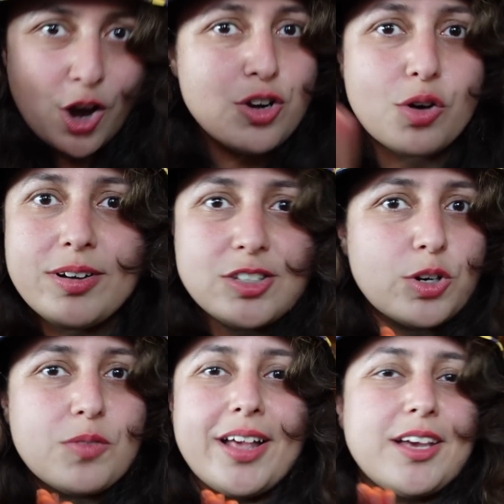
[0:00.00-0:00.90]
Lauren is
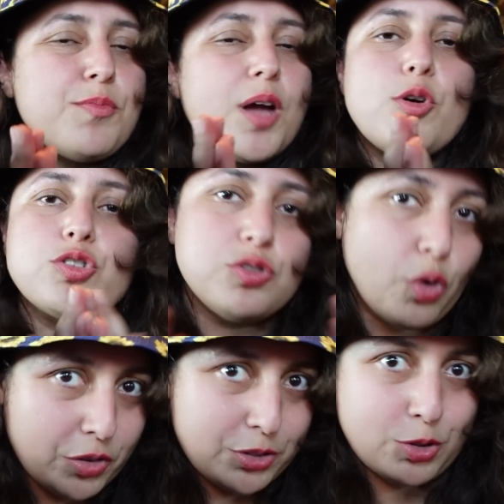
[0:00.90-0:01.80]
one of like my most
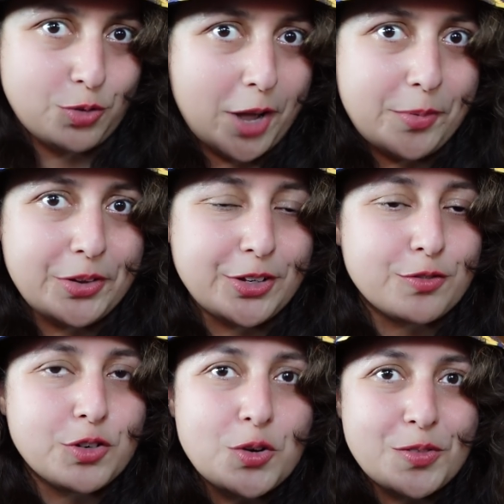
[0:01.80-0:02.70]
loyal subscribers.
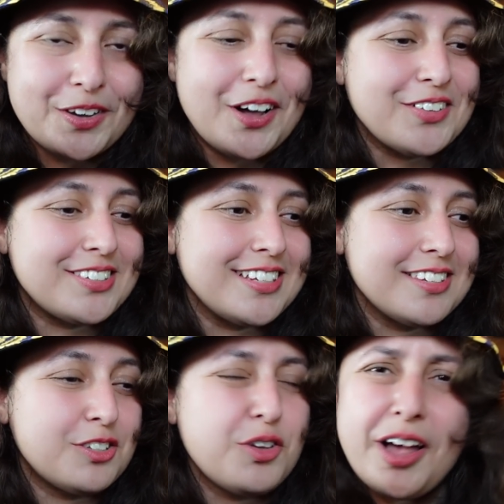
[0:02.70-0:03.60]
I've known the girl
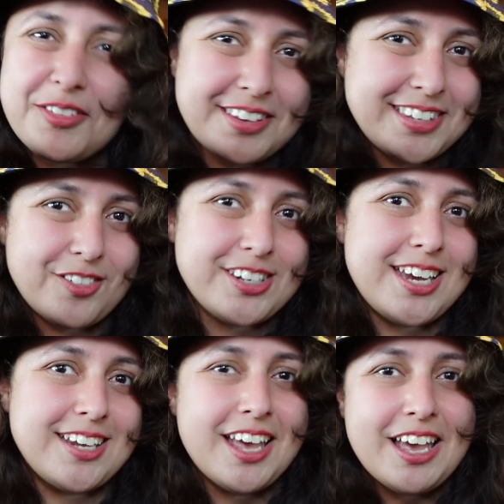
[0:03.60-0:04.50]
since two thousand
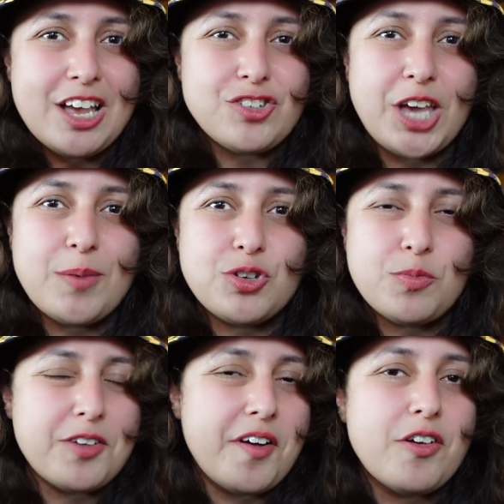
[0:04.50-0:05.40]
seventeen. She came to
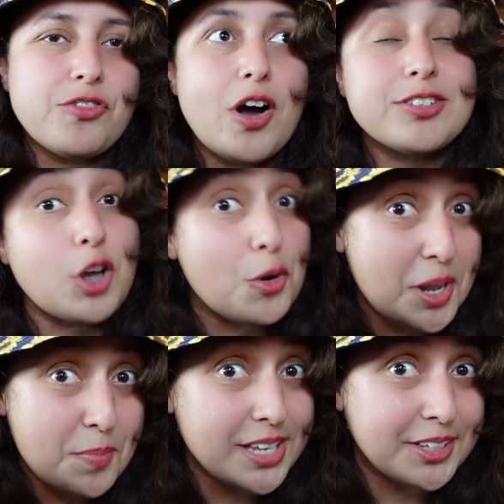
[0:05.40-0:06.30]
my very first and
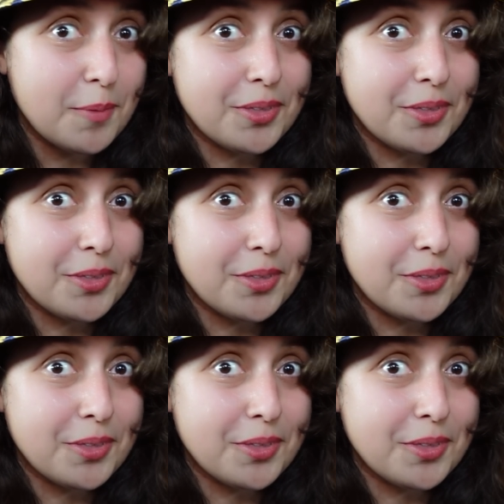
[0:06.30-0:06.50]
only meetup